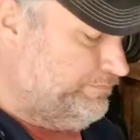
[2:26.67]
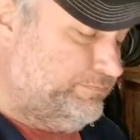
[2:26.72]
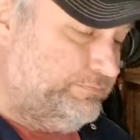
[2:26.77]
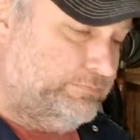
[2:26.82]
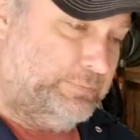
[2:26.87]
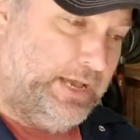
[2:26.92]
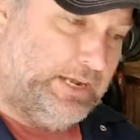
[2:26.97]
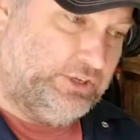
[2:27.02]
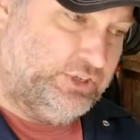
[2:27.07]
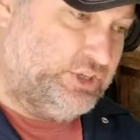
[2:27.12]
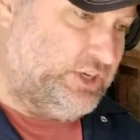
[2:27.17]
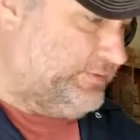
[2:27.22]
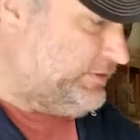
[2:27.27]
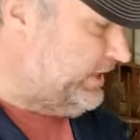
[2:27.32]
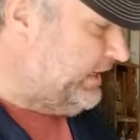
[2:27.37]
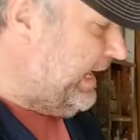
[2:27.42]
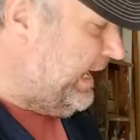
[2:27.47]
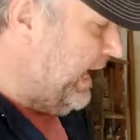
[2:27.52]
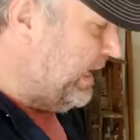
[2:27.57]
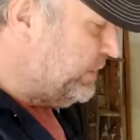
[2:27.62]
better
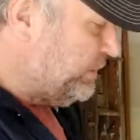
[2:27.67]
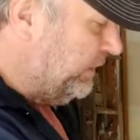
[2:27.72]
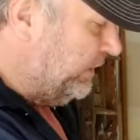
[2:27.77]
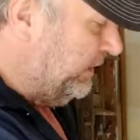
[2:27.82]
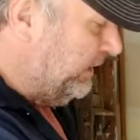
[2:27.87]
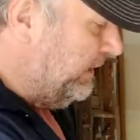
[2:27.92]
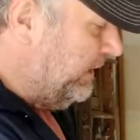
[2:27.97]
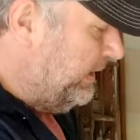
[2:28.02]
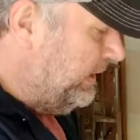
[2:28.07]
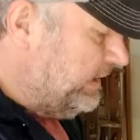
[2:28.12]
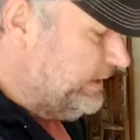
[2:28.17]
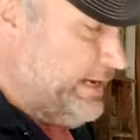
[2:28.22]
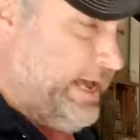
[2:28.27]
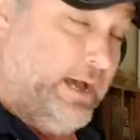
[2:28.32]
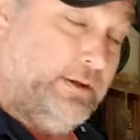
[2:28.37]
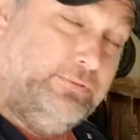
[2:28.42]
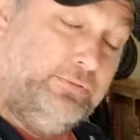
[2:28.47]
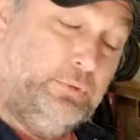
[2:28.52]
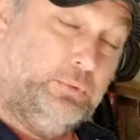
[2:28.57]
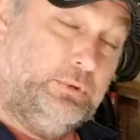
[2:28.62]
shifting action.
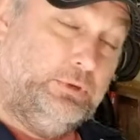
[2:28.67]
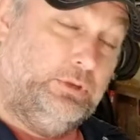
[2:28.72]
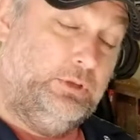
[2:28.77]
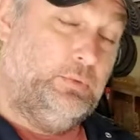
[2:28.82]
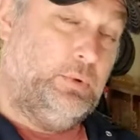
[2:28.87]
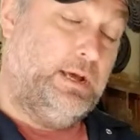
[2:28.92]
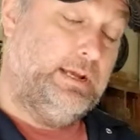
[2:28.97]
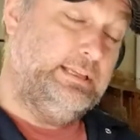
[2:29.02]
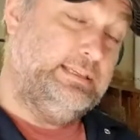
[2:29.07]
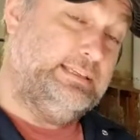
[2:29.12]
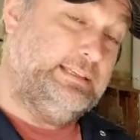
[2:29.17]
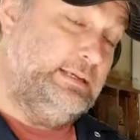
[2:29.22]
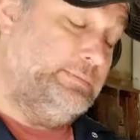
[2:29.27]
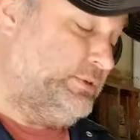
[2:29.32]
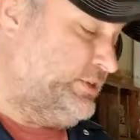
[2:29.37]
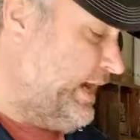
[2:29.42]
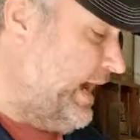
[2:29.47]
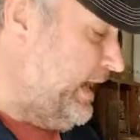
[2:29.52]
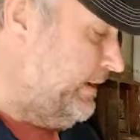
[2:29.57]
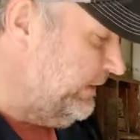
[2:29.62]
Now, if we really want to
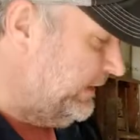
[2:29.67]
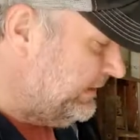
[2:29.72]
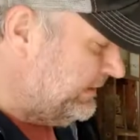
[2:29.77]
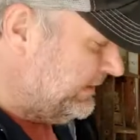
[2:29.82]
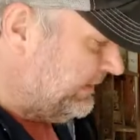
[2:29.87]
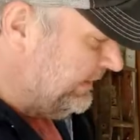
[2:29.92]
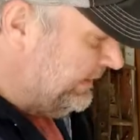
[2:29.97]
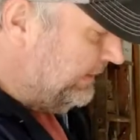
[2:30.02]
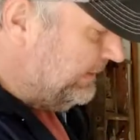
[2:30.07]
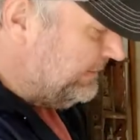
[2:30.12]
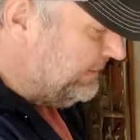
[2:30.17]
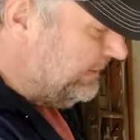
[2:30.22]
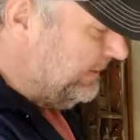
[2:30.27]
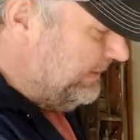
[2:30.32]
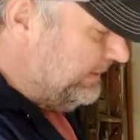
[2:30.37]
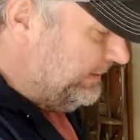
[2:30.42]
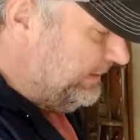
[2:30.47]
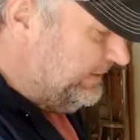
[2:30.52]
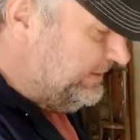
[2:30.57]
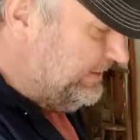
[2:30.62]
deep dive into this
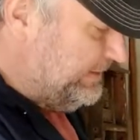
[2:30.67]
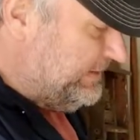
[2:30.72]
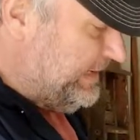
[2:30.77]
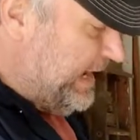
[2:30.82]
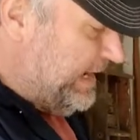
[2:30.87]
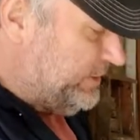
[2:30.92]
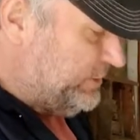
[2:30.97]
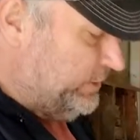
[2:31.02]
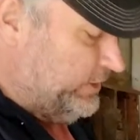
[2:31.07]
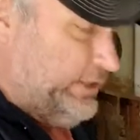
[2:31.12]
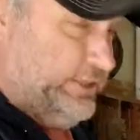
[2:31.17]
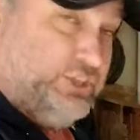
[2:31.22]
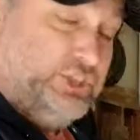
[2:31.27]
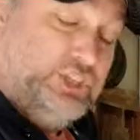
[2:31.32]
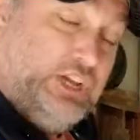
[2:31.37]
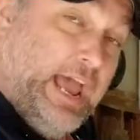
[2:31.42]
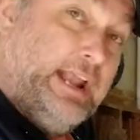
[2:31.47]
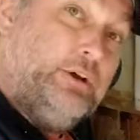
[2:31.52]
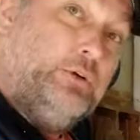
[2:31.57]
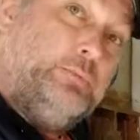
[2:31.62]
is actually a
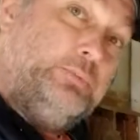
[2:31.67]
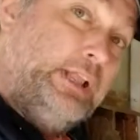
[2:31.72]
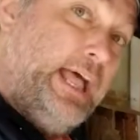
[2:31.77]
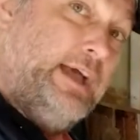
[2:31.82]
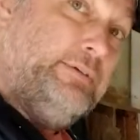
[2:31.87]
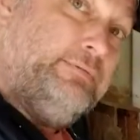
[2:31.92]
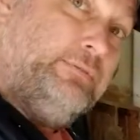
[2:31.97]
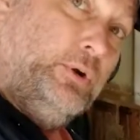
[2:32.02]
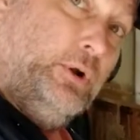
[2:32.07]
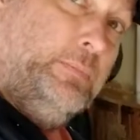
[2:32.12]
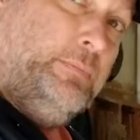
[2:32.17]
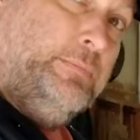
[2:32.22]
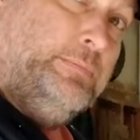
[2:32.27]
shadow platform.